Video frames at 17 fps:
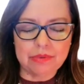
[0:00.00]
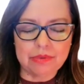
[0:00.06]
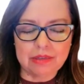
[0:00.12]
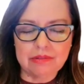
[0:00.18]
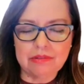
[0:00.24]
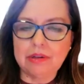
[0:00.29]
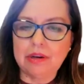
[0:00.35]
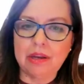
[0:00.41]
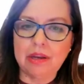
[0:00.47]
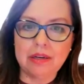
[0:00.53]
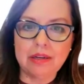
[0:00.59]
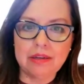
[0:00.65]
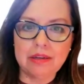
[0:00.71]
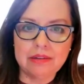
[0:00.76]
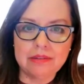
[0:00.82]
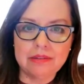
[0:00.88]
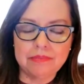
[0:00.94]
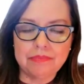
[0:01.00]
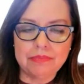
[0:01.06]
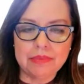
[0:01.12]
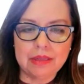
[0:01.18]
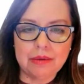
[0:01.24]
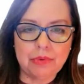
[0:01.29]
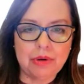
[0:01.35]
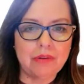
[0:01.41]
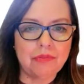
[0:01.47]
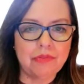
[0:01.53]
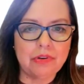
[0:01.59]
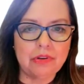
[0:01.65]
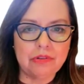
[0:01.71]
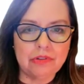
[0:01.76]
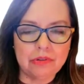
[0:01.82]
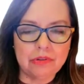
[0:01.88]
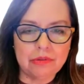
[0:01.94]
they said, Anna, whatever you
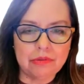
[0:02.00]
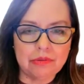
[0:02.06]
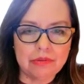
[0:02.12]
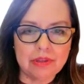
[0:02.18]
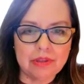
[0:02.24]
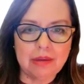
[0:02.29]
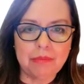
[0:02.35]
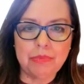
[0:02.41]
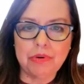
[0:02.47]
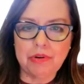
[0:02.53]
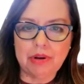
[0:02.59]
do, keep your